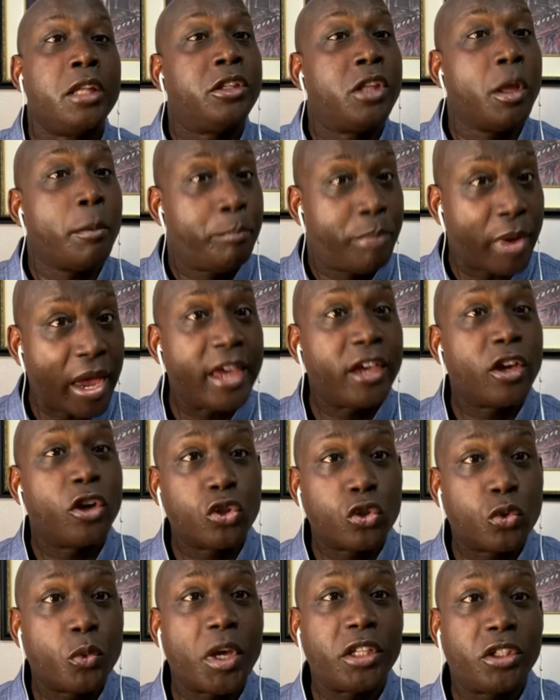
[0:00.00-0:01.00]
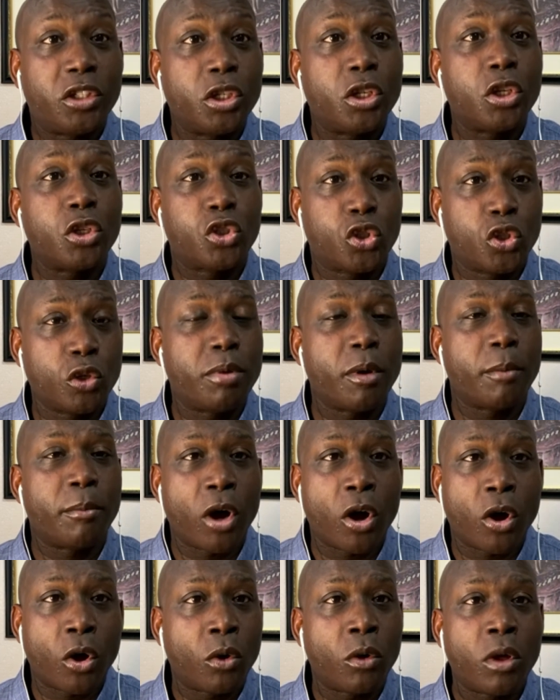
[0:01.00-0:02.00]
The Bengals went to the Super
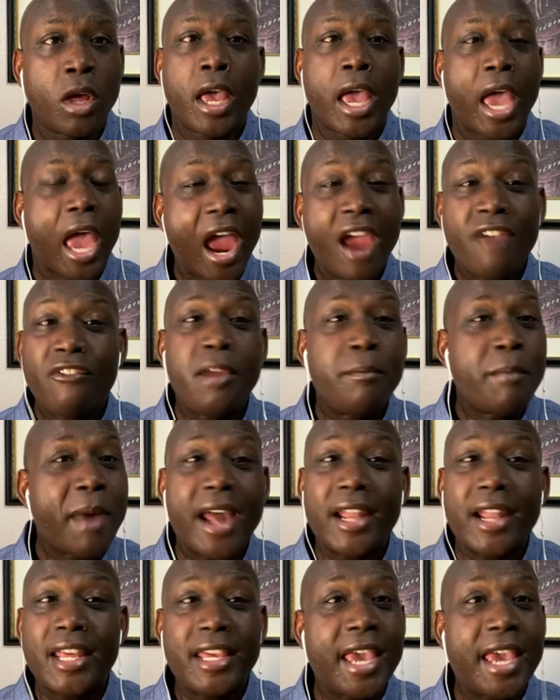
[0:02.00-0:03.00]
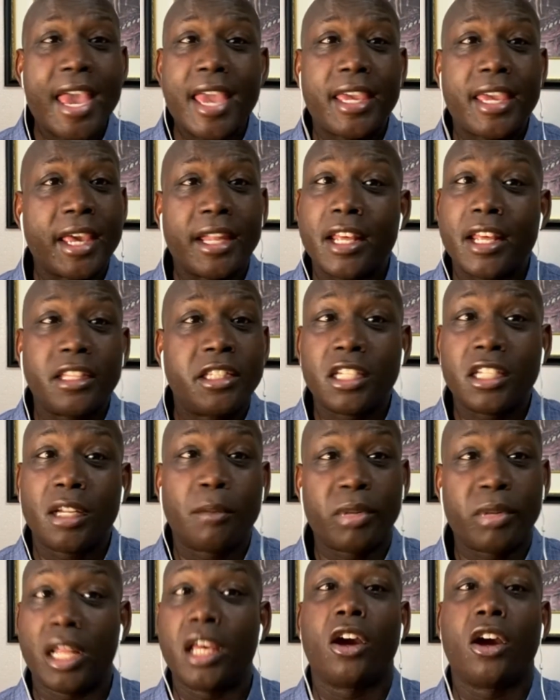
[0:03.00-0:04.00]
Bowl. Everybody can't get into the
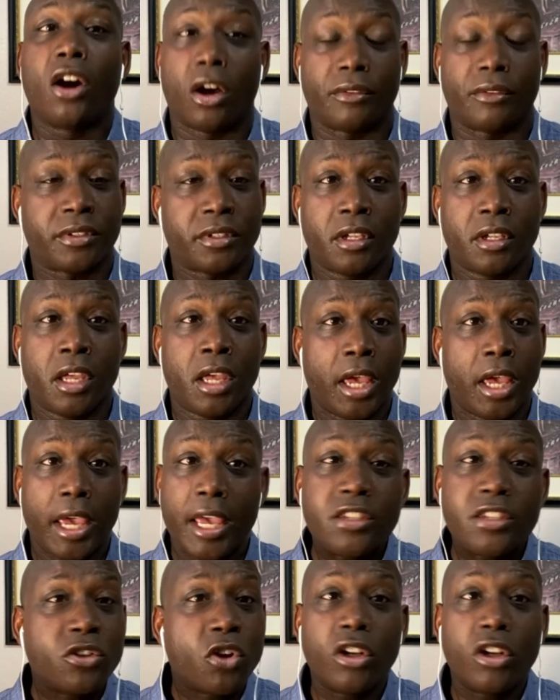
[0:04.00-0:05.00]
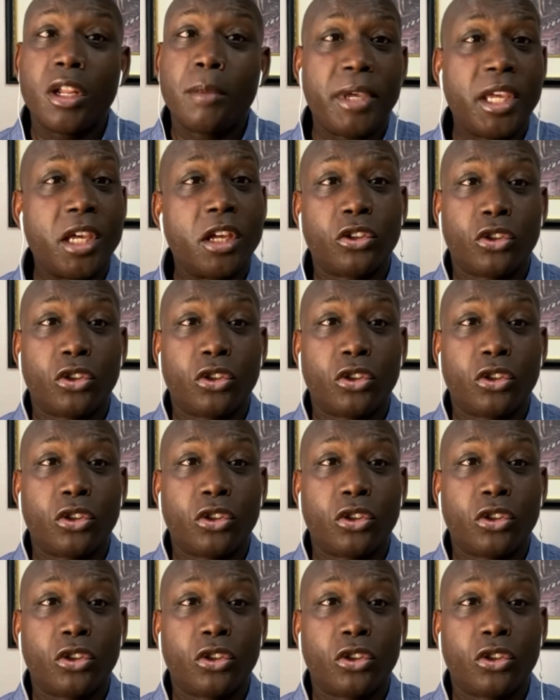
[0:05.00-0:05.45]
playoffs. It's going to be a